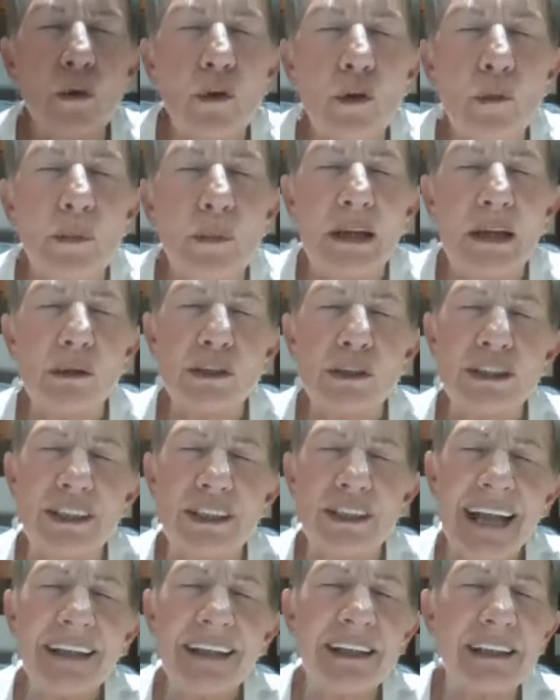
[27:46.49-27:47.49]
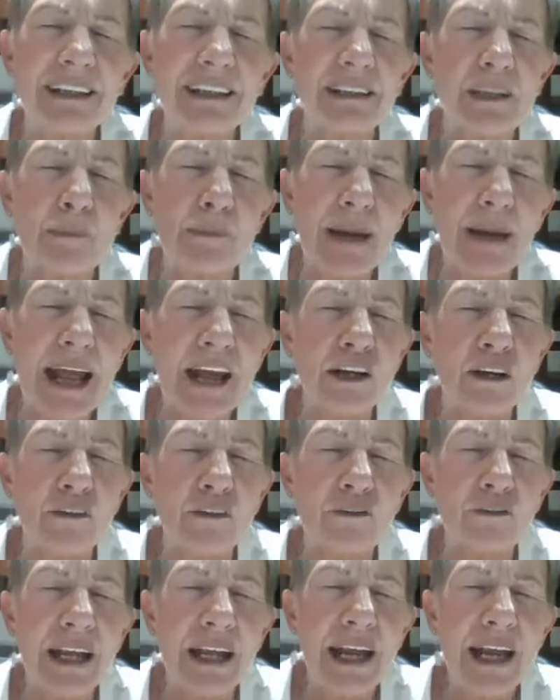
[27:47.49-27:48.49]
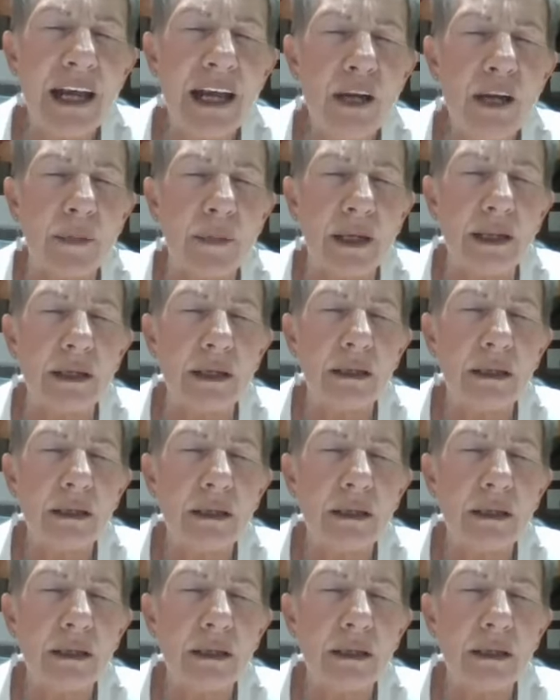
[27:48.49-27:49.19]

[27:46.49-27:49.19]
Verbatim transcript: you because that is the plan of the enemy